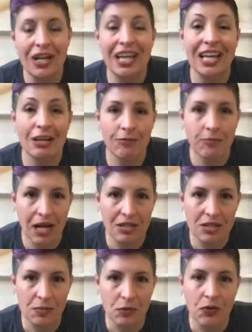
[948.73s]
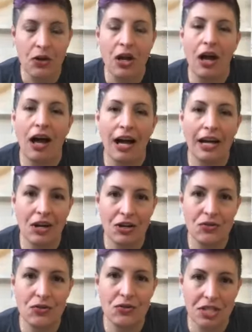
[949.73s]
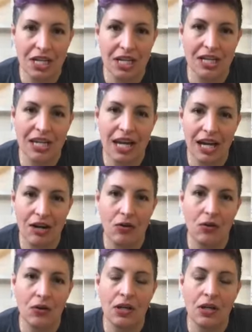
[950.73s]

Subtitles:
if possible. I understand how